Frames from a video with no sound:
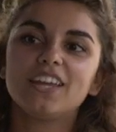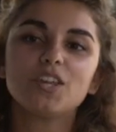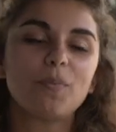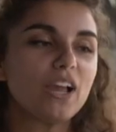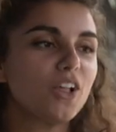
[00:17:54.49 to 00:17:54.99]
In
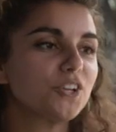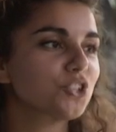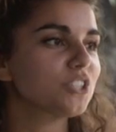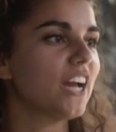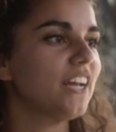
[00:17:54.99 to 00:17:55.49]
the
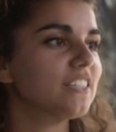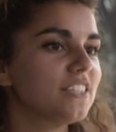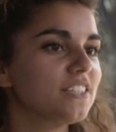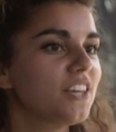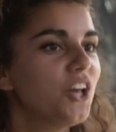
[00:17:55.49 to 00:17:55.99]
biological
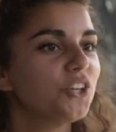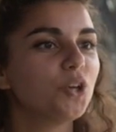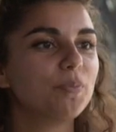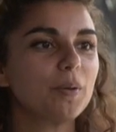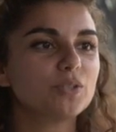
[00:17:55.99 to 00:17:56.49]
sciences,
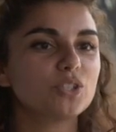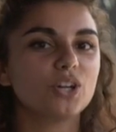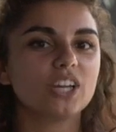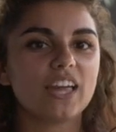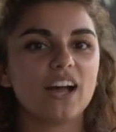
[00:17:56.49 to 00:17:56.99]
you'll be able to
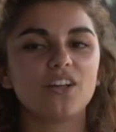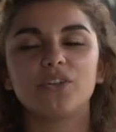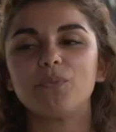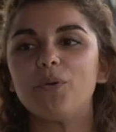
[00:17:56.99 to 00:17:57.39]
look at the health and